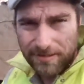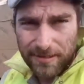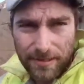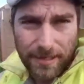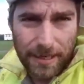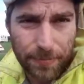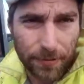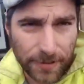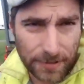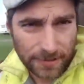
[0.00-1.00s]
at that
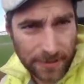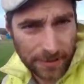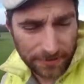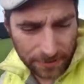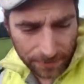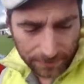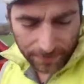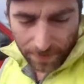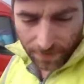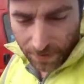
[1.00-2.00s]
point I was coming up
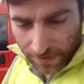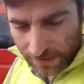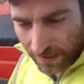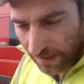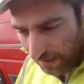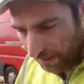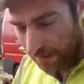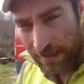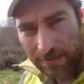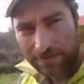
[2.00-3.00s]
for 30,
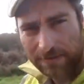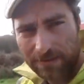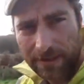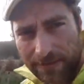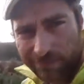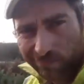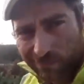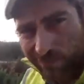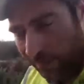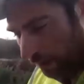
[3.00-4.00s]
and I was like,
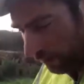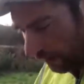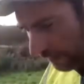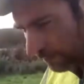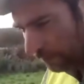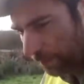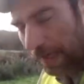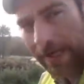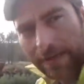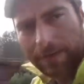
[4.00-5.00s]
I want to know how to build a
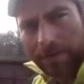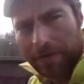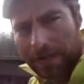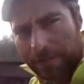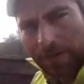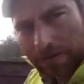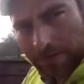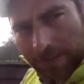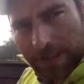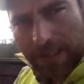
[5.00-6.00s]
pad, I want to know how to put
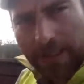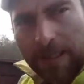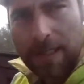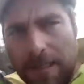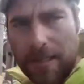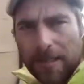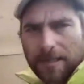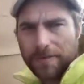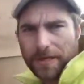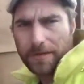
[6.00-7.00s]
all the
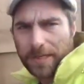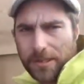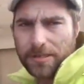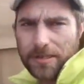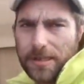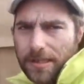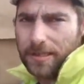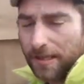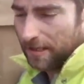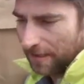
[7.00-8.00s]
foundations
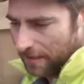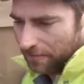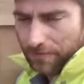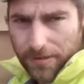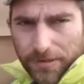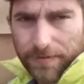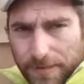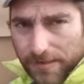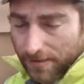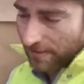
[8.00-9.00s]
in and all the
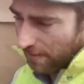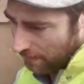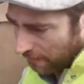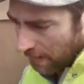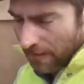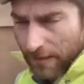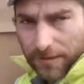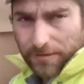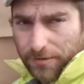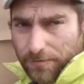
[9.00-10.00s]
services and stuff.
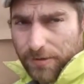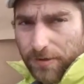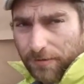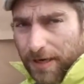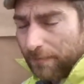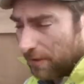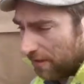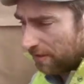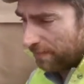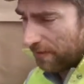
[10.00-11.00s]
So I jumped on a
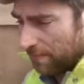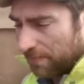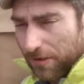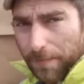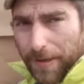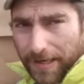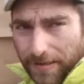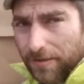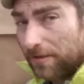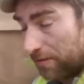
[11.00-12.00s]
groundworks firm, took a pay
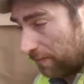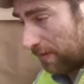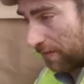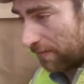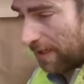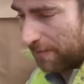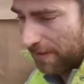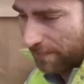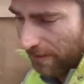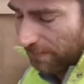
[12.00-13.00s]
cut, jumped on a
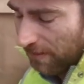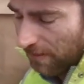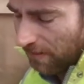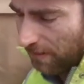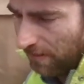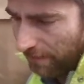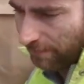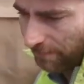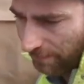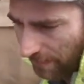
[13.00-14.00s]
groundworks firm and started learning
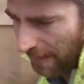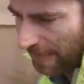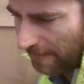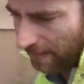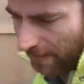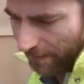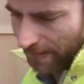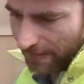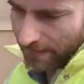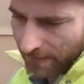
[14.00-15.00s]
that side of it.